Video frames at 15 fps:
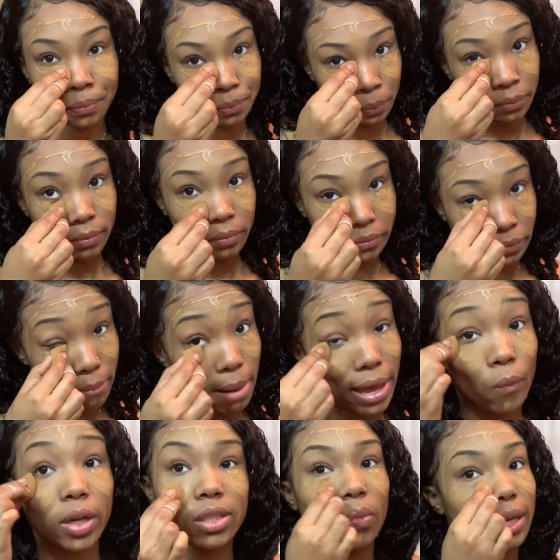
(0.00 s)
So now you will see
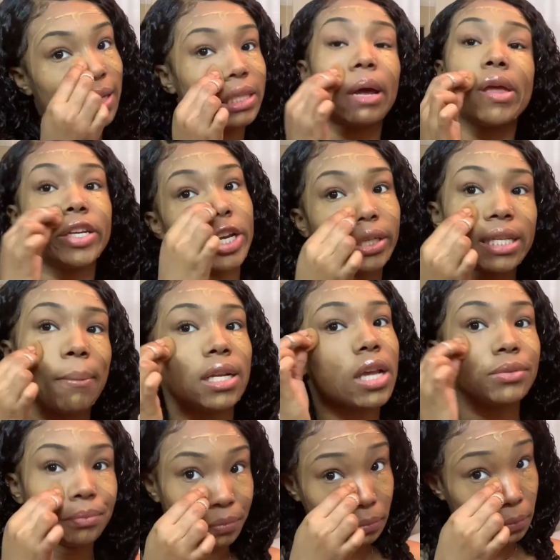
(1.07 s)
me using my beauty
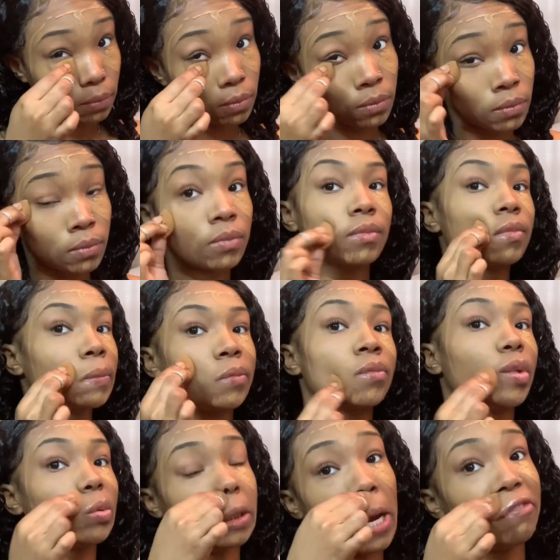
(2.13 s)
blender to blend all of my
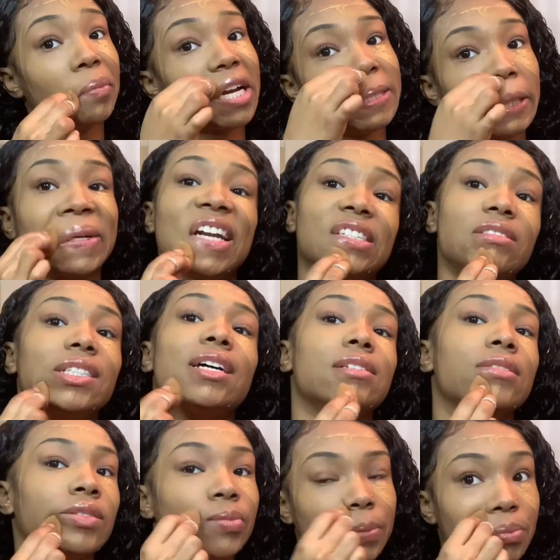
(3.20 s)
foundation out. I
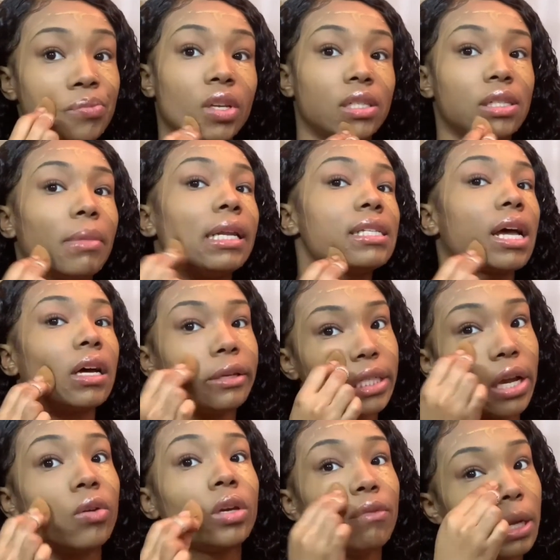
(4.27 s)
am using the
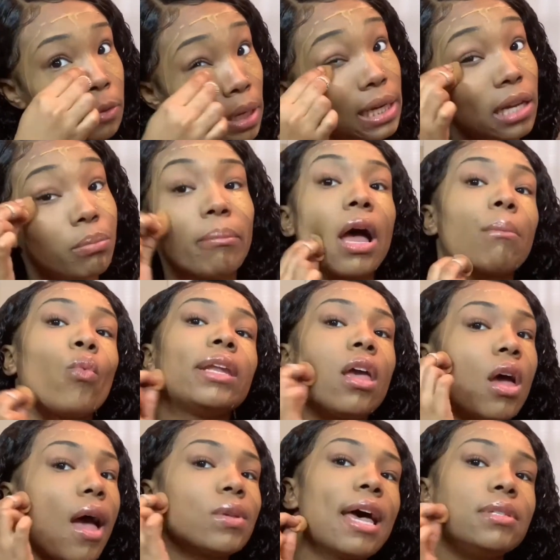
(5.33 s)
Milani
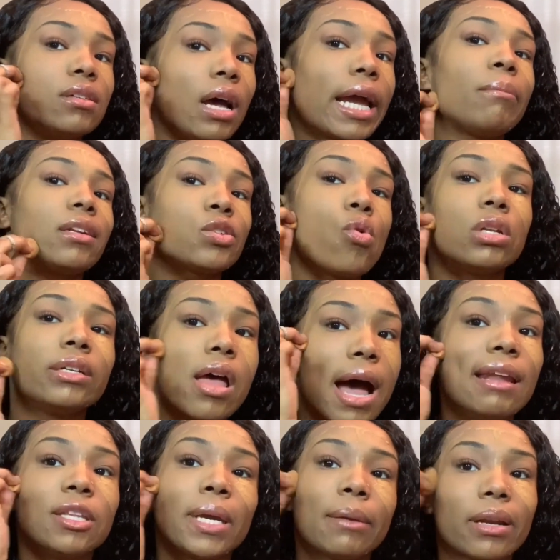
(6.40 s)
2-in-1 Concealing
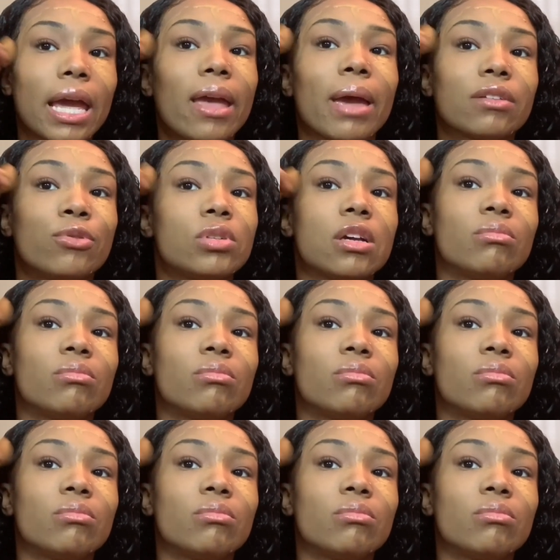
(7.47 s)
Foundation in the shade